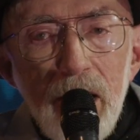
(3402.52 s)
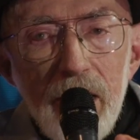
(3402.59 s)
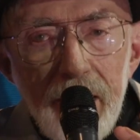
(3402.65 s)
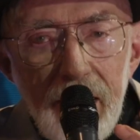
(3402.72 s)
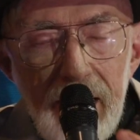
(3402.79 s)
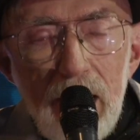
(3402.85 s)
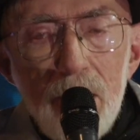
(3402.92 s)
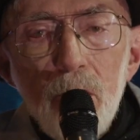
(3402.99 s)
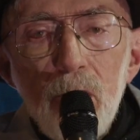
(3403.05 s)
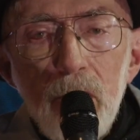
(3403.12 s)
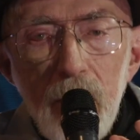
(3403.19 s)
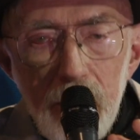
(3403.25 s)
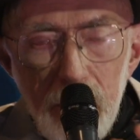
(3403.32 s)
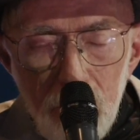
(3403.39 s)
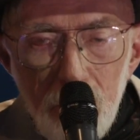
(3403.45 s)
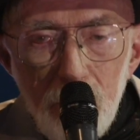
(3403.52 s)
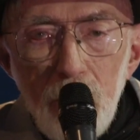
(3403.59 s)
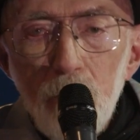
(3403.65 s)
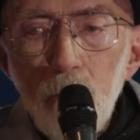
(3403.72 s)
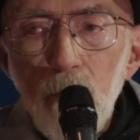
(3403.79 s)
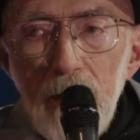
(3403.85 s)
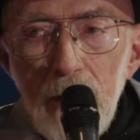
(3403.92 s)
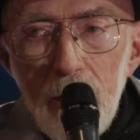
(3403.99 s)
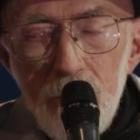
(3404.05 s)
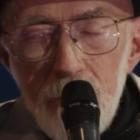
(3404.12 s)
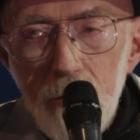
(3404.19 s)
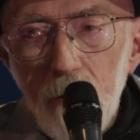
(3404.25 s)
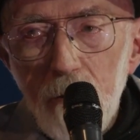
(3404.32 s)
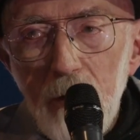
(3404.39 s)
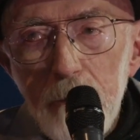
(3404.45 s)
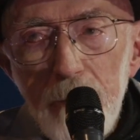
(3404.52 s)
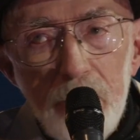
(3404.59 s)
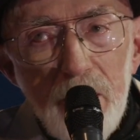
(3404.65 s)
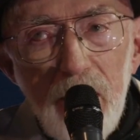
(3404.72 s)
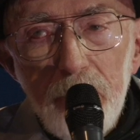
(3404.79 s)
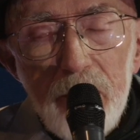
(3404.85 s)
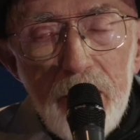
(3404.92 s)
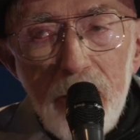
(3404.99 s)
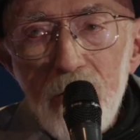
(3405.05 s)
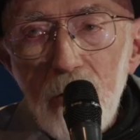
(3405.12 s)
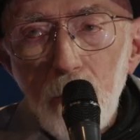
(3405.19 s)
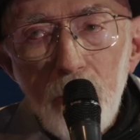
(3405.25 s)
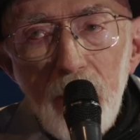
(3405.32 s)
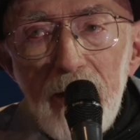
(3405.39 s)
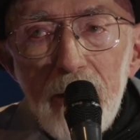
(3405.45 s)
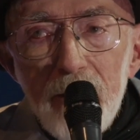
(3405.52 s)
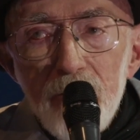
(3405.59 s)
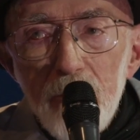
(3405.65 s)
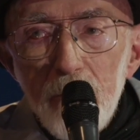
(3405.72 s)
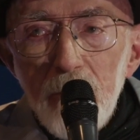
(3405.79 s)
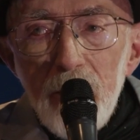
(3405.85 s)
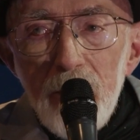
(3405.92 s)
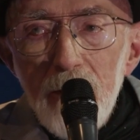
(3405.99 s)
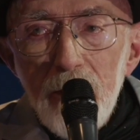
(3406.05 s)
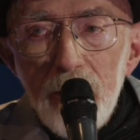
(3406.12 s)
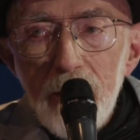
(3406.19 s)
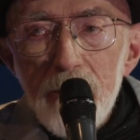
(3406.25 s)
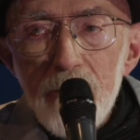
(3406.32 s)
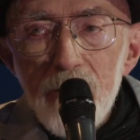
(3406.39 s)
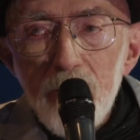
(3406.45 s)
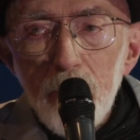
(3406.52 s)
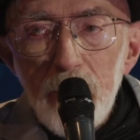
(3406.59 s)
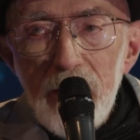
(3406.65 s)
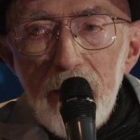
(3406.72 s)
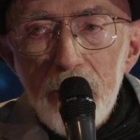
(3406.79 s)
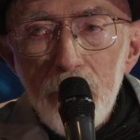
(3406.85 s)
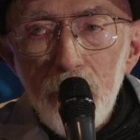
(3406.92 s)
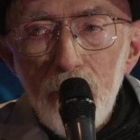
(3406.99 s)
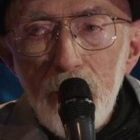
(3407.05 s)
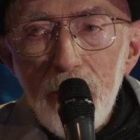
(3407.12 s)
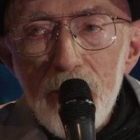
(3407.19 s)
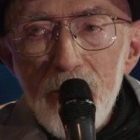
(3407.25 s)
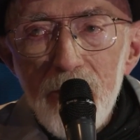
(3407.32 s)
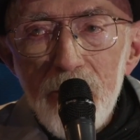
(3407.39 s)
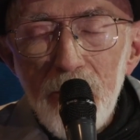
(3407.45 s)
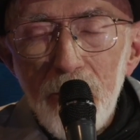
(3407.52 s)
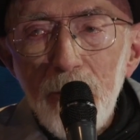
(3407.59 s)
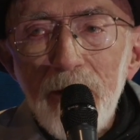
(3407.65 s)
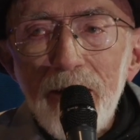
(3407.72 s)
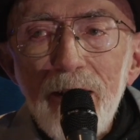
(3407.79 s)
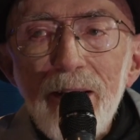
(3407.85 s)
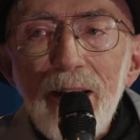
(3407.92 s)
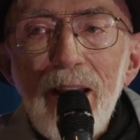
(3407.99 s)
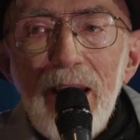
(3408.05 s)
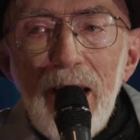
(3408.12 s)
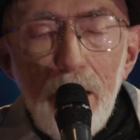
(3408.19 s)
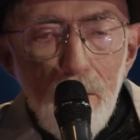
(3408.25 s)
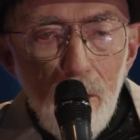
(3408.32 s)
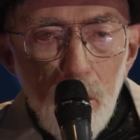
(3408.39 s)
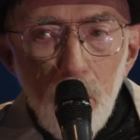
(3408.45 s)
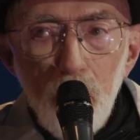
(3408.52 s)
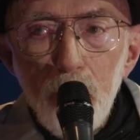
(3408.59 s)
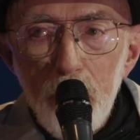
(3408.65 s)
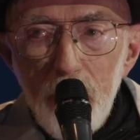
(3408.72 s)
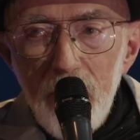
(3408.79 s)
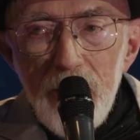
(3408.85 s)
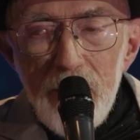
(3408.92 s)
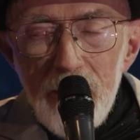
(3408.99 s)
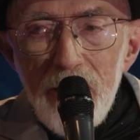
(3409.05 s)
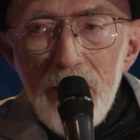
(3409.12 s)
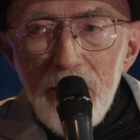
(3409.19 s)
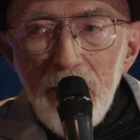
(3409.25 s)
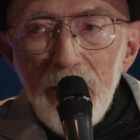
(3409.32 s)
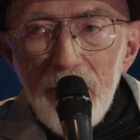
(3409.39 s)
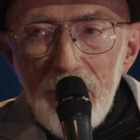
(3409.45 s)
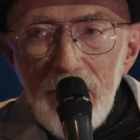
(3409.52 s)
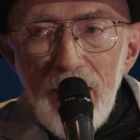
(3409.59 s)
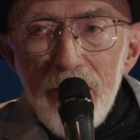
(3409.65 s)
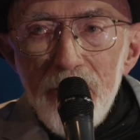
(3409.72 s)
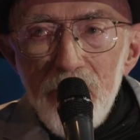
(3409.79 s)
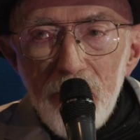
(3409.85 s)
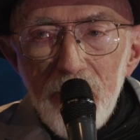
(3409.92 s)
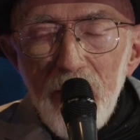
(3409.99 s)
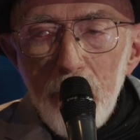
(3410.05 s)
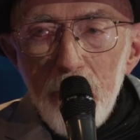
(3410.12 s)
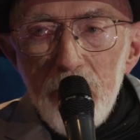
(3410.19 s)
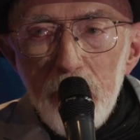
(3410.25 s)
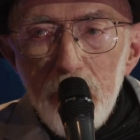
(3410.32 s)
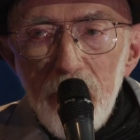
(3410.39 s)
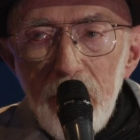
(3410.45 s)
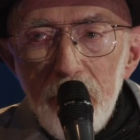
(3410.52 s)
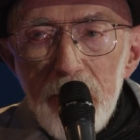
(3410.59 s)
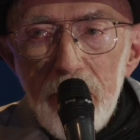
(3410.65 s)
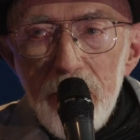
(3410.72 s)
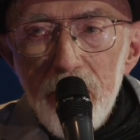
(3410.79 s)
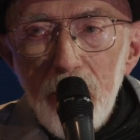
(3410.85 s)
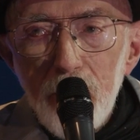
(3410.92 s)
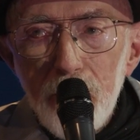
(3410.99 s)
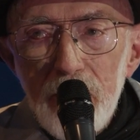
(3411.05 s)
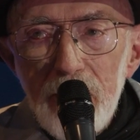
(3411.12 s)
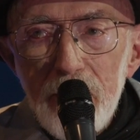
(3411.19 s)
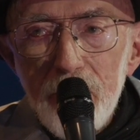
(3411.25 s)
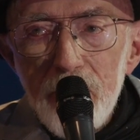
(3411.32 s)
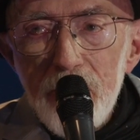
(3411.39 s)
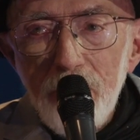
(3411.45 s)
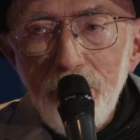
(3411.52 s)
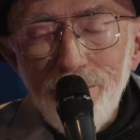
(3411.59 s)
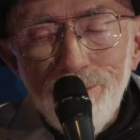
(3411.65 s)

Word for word: that could well show up in gravitational waves from collisions of black holes. And so again, I have a hope that the answer comes from gravitational waves.